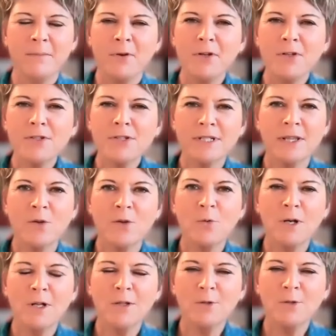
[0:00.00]
person in
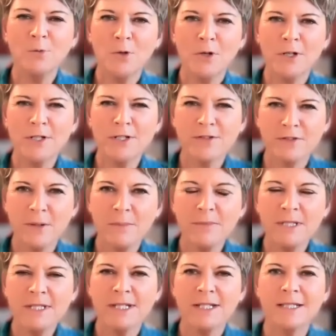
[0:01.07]
the world who works
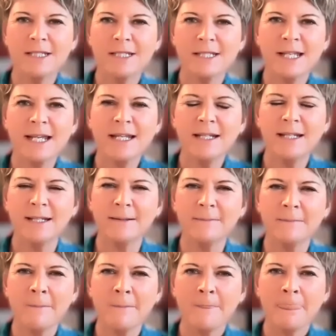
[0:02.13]
from this understanding,